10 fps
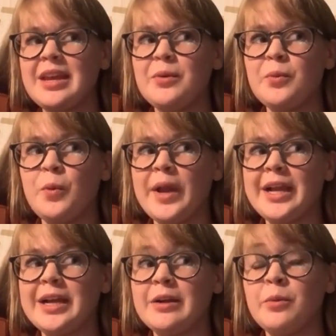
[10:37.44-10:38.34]

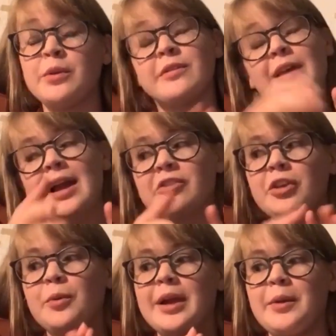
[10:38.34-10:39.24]
where
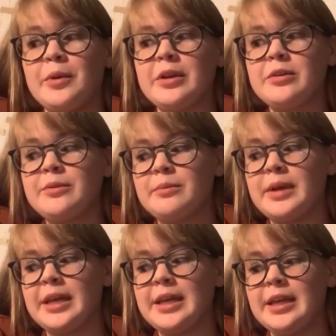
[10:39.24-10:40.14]
I work
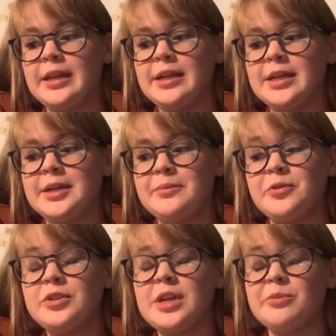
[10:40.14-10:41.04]
my
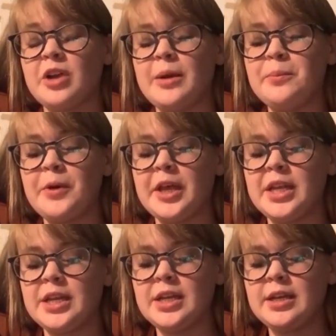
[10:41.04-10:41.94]
full-time job. But
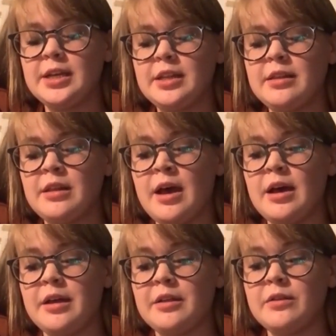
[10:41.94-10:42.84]

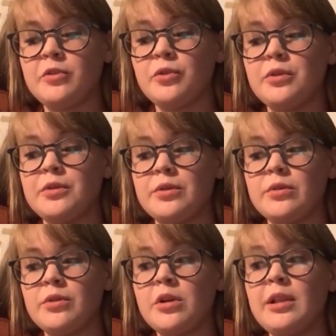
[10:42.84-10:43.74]
so
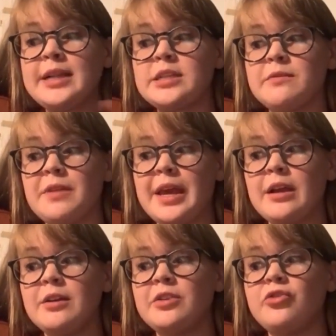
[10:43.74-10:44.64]
the collective
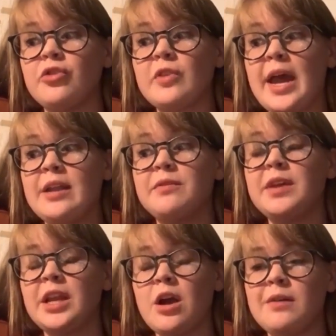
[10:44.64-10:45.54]
there is just kind of
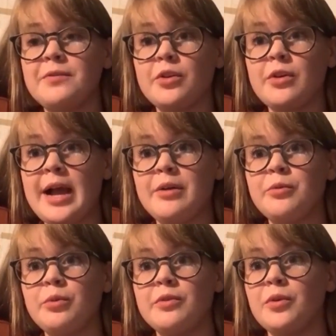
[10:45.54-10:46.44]
getting off the
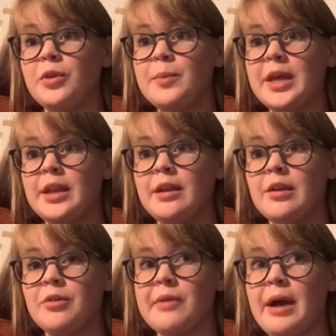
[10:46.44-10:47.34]
ground. We've only been
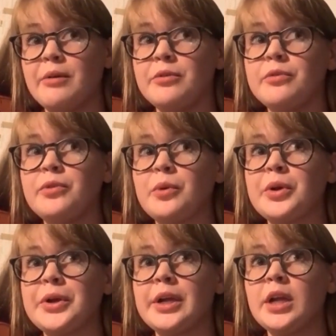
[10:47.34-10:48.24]
around
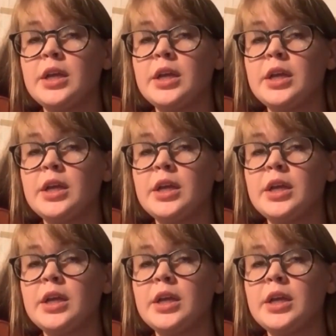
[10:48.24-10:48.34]
for